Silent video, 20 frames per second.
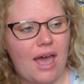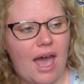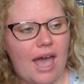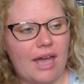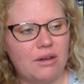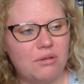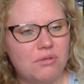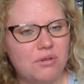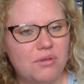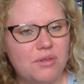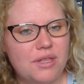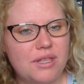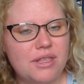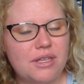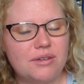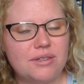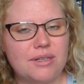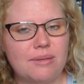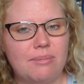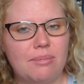know that
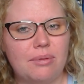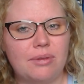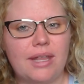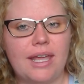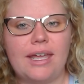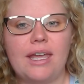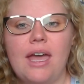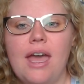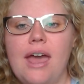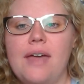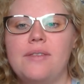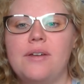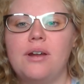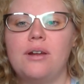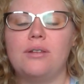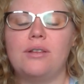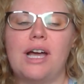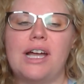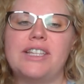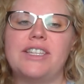there's a book, like, there
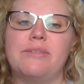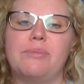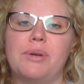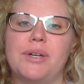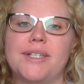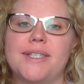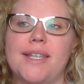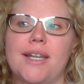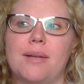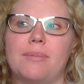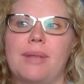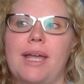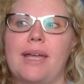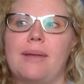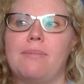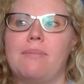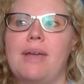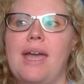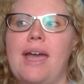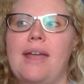are lots of books that I'm
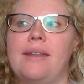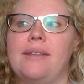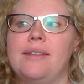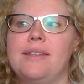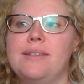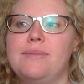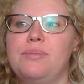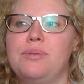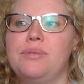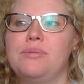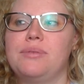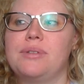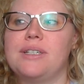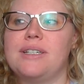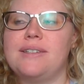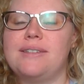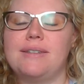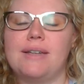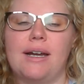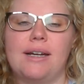like, man, this book really
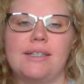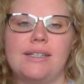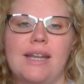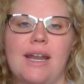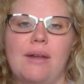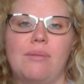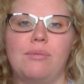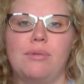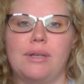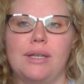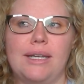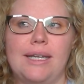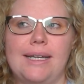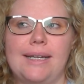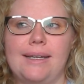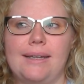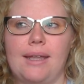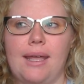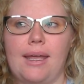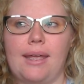sucked and I really
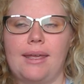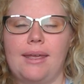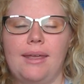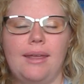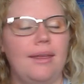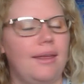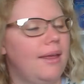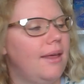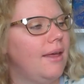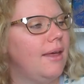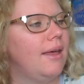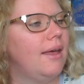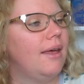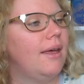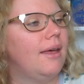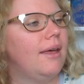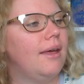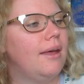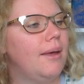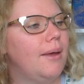didn't like it.
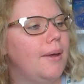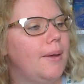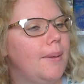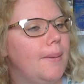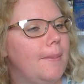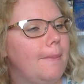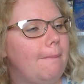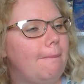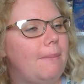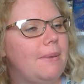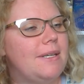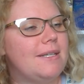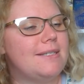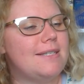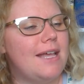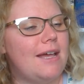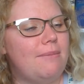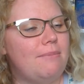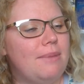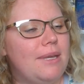But does
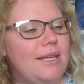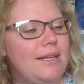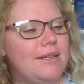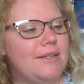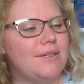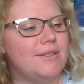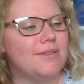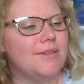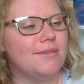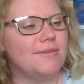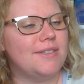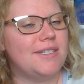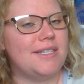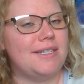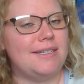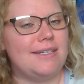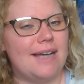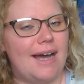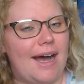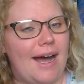that mean it deserves to
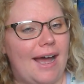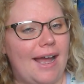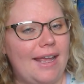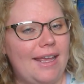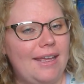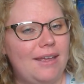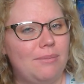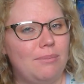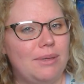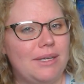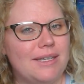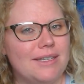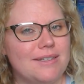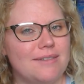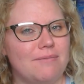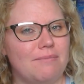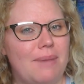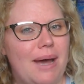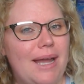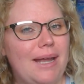die because
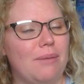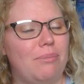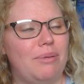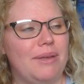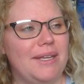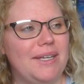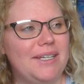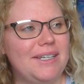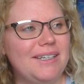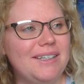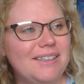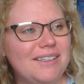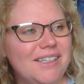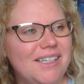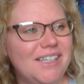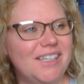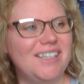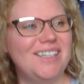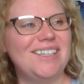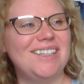of my opinion?
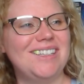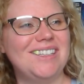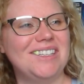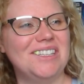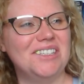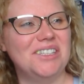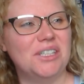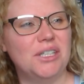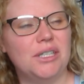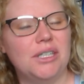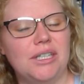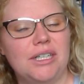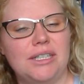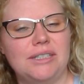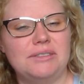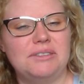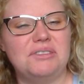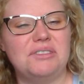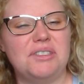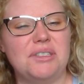
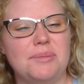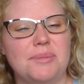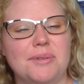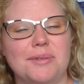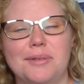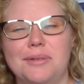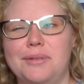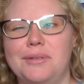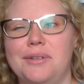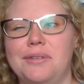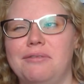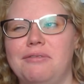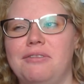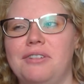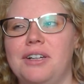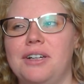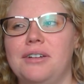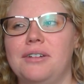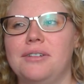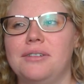That seems a little
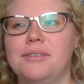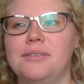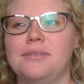unfair.